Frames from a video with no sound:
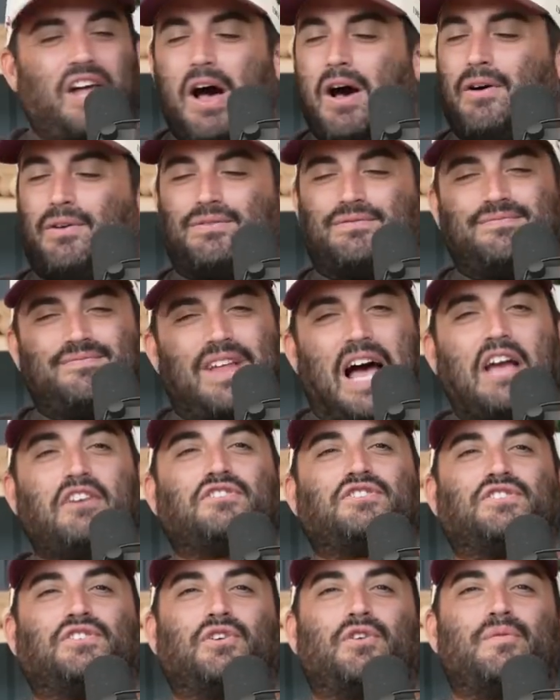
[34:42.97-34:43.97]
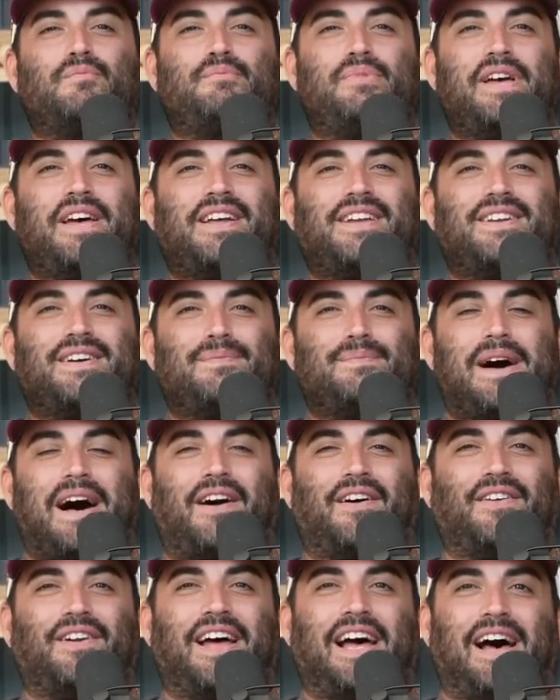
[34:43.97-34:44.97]
No, I used to do a bit
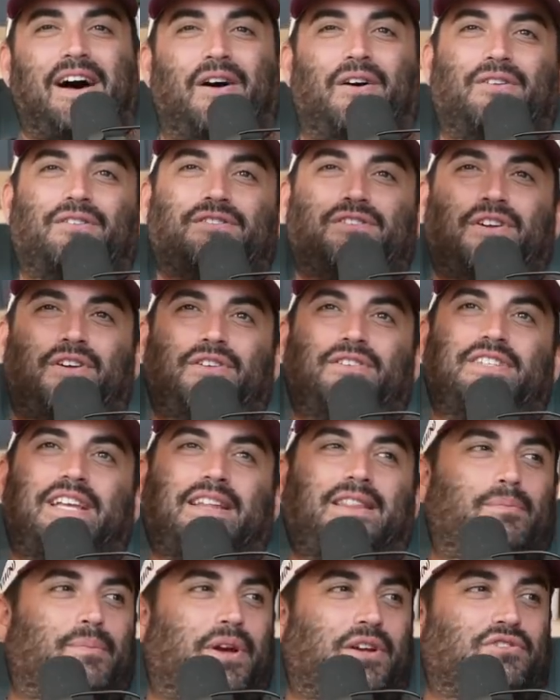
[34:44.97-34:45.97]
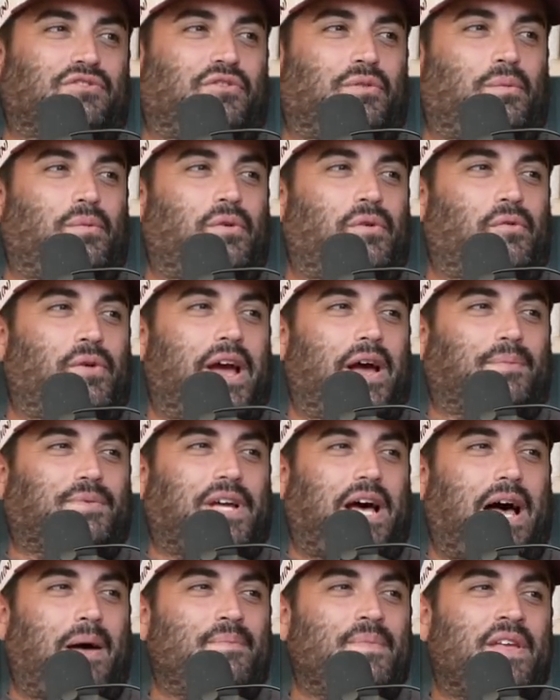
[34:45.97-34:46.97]
about how, you take the picture from way up
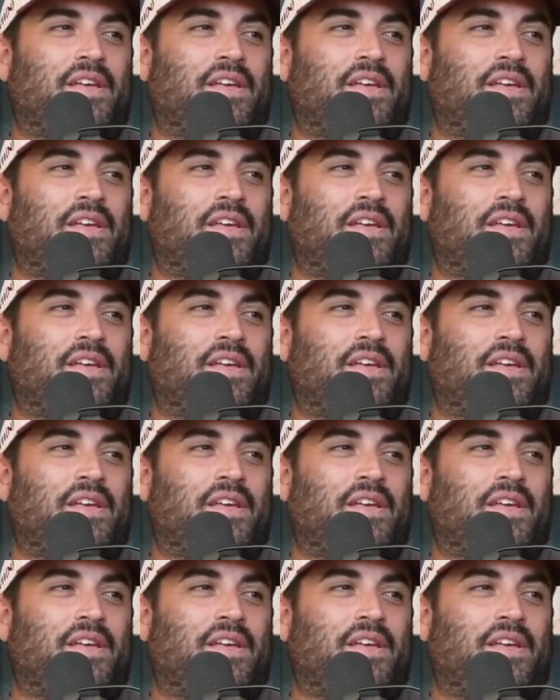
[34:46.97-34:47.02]
top.